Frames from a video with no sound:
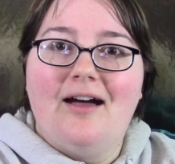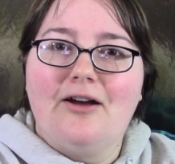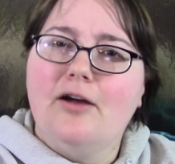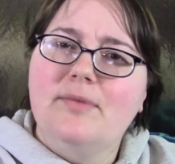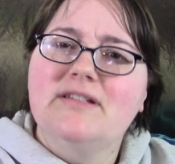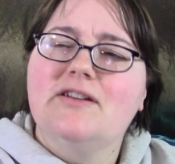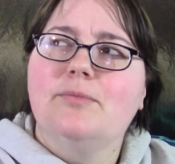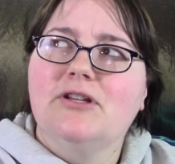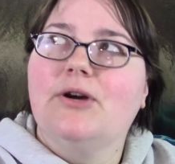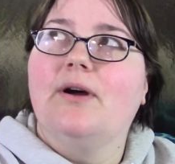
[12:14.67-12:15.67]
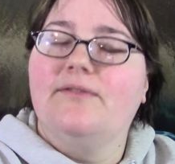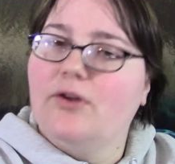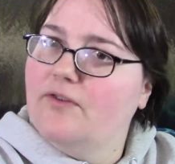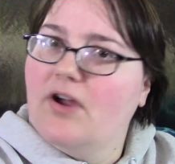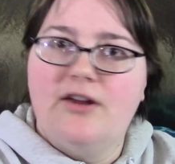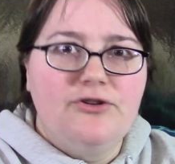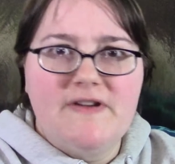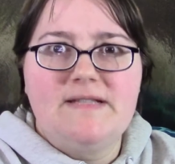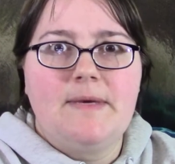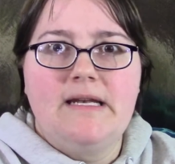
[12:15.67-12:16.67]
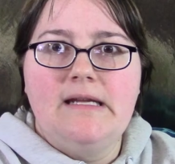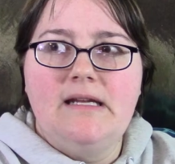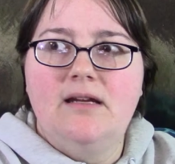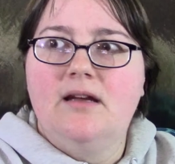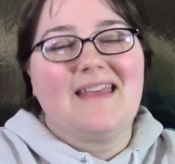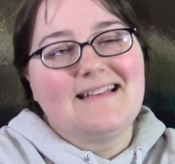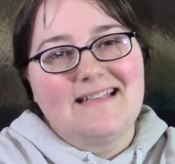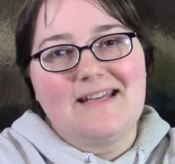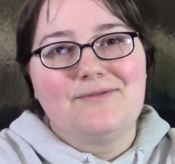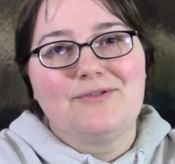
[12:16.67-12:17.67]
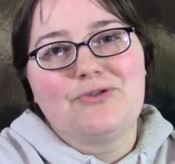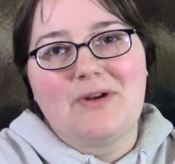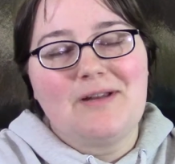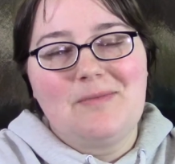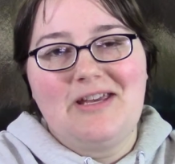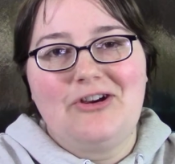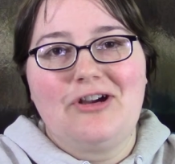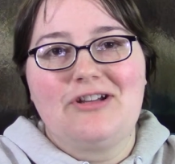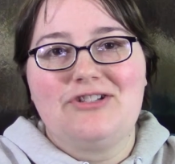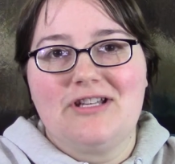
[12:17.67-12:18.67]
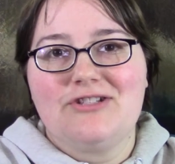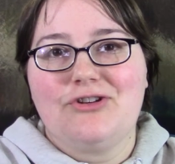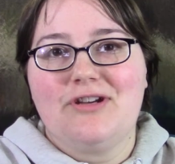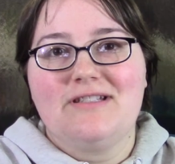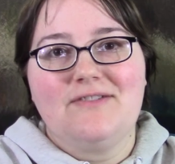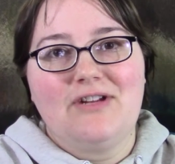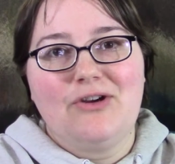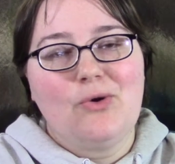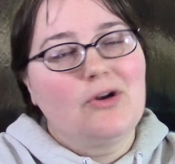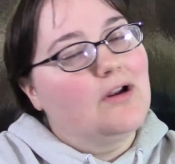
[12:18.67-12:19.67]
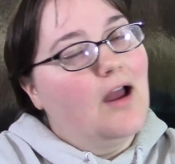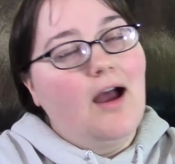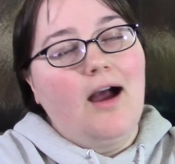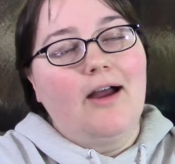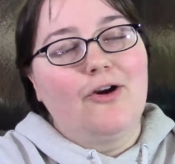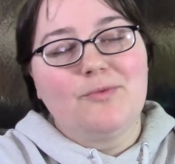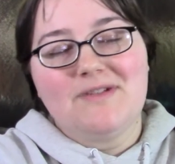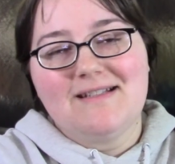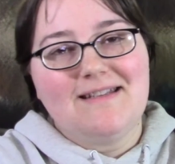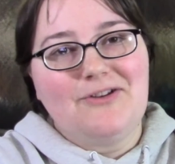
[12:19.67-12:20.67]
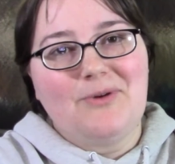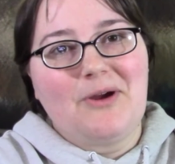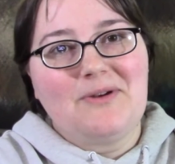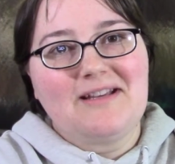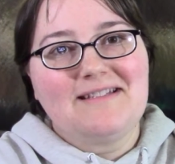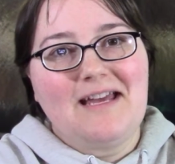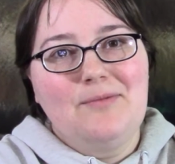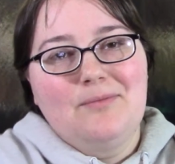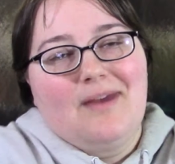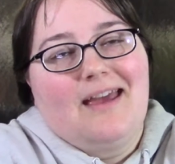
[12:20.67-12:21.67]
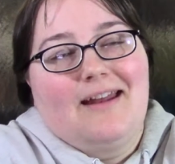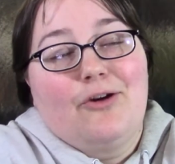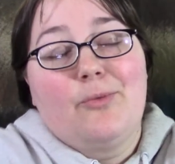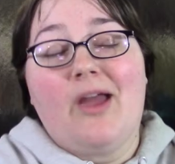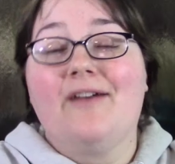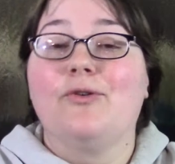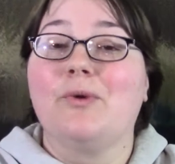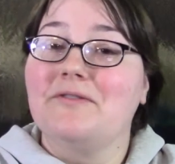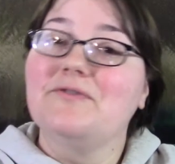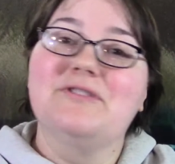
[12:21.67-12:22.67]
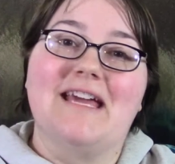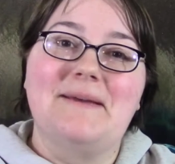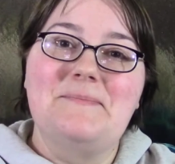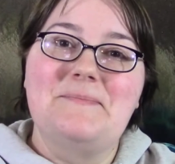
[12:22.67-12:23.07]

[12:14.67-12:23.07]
Comment down below, have you ever had your face painted? Thanks again for joining me here on Jen's Creativity Corner. I hope to see you around next time, and I hope you have a wonderful day.